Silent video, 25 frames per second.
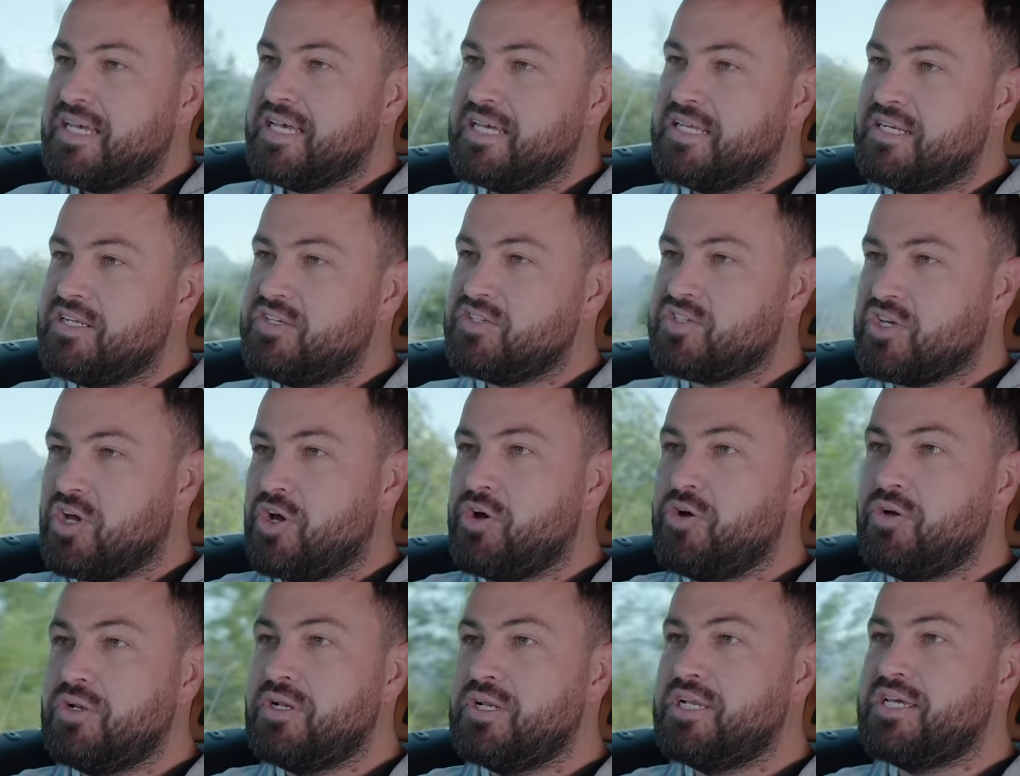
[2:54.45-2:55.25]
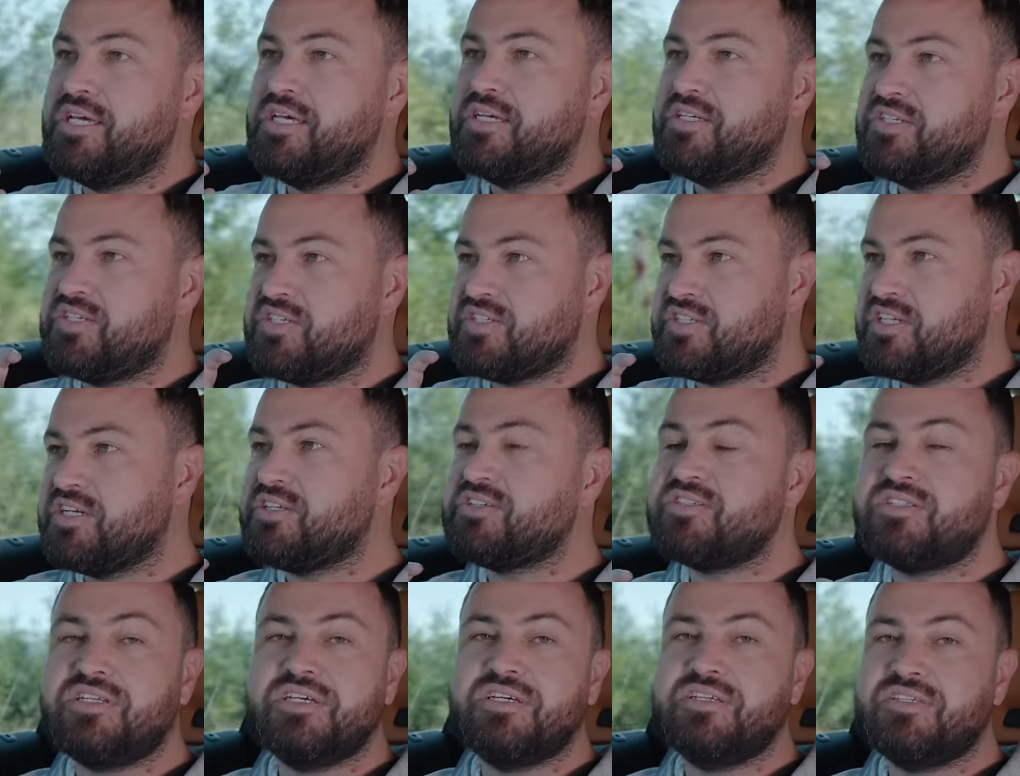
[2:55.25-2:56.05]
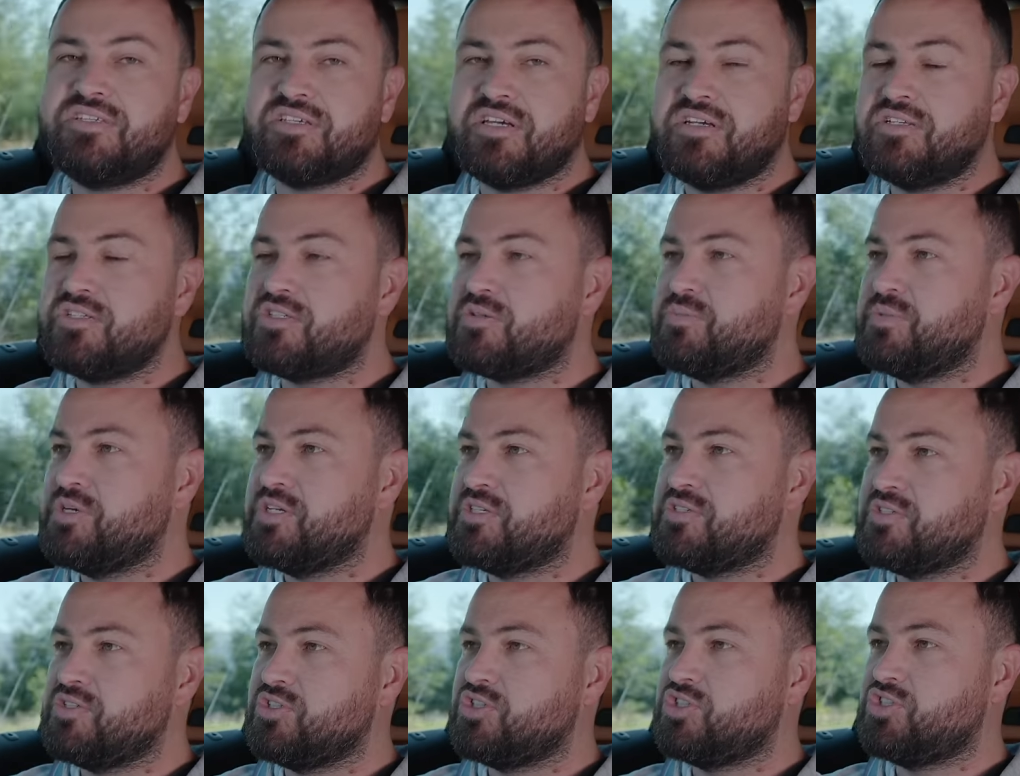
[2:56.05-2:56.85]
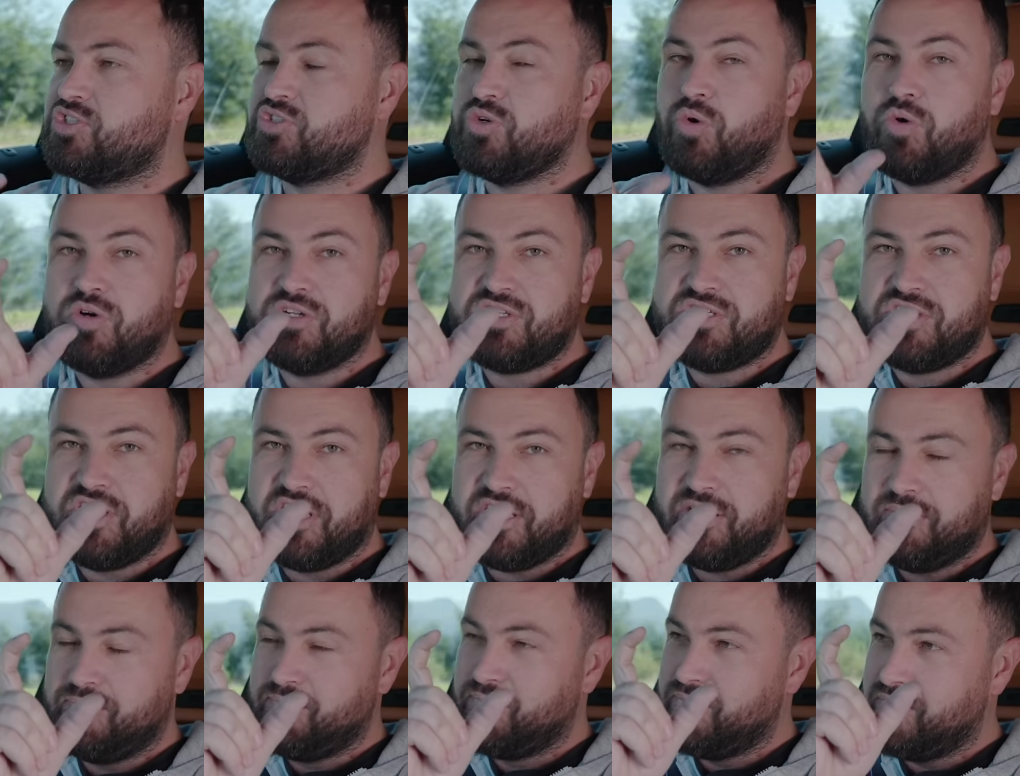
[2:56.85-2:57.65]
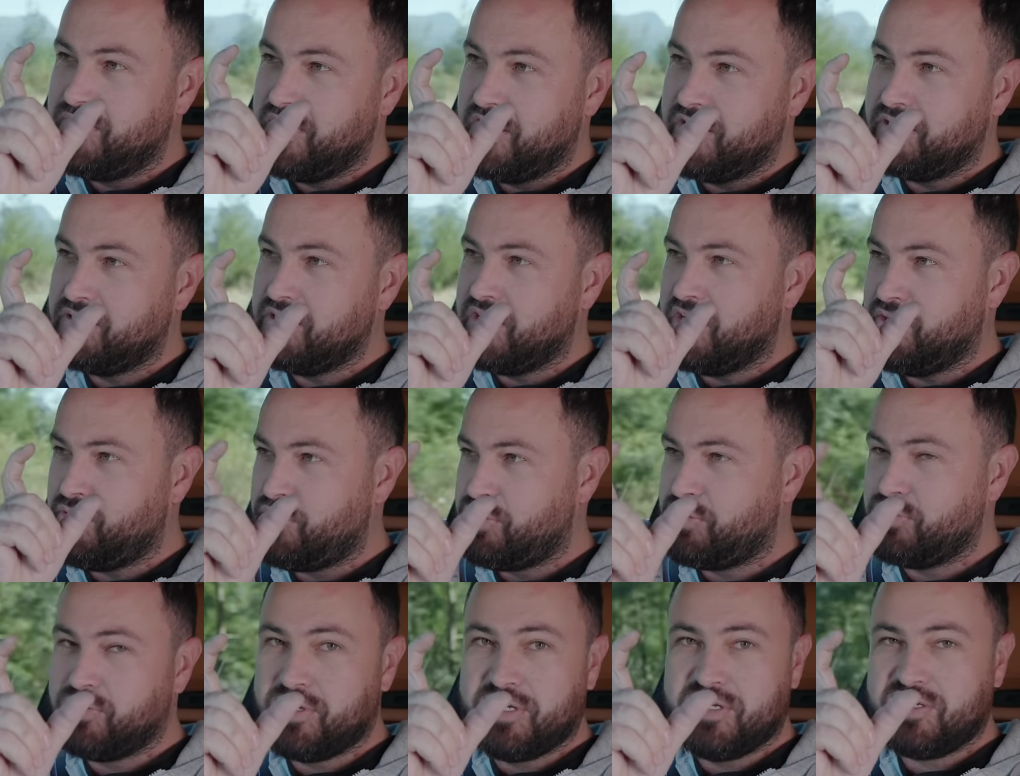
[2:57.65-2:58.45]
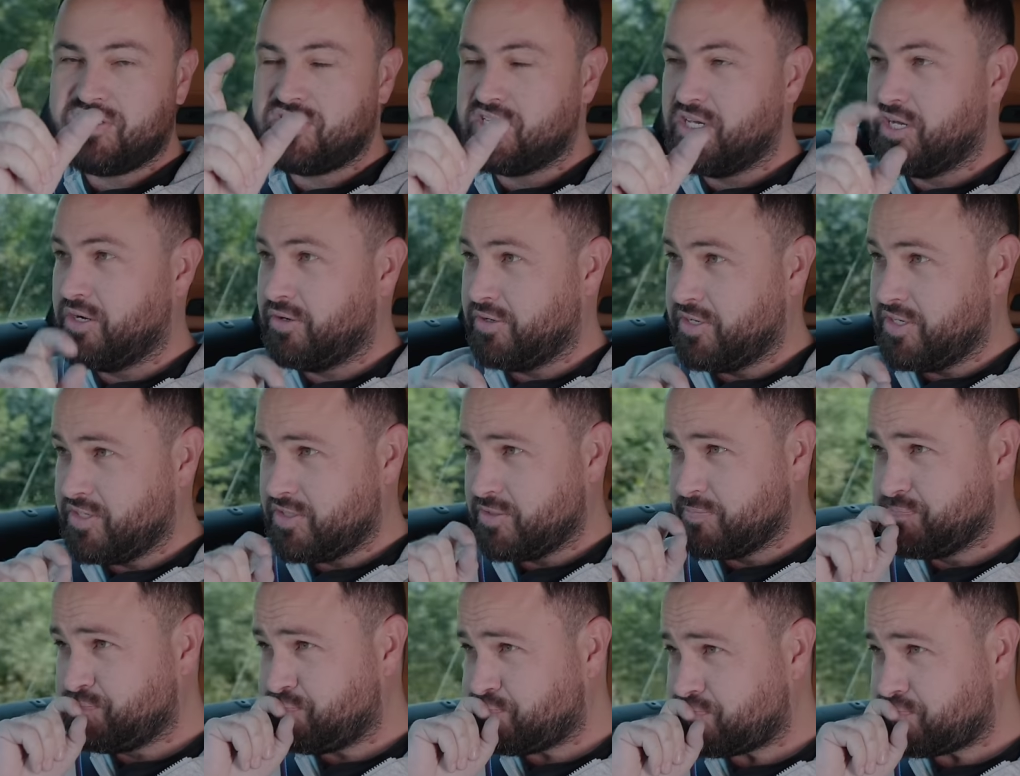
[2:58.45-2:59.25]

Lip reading: it is only 16 centimeters shorter than a 3 Series,